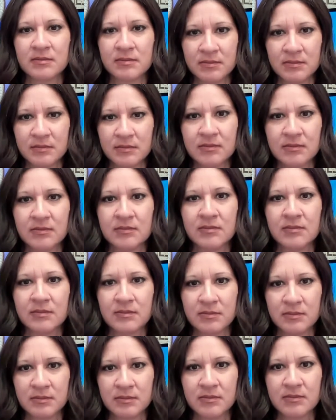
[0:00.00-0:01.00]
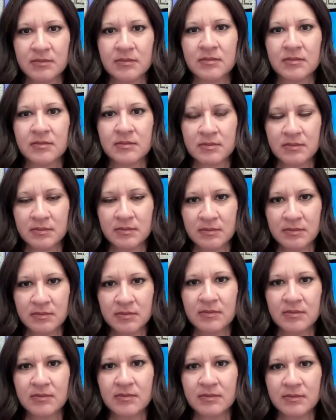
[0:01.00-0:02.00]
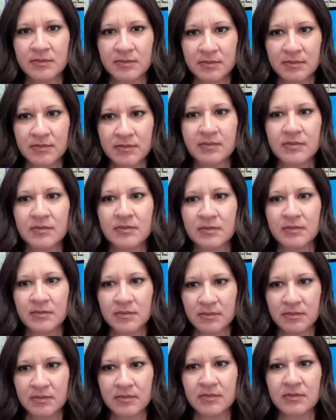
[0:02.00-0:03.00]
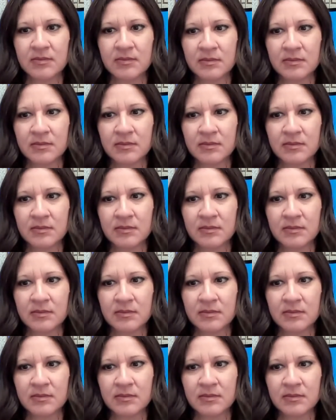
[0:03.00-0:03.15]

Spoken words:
[no speech]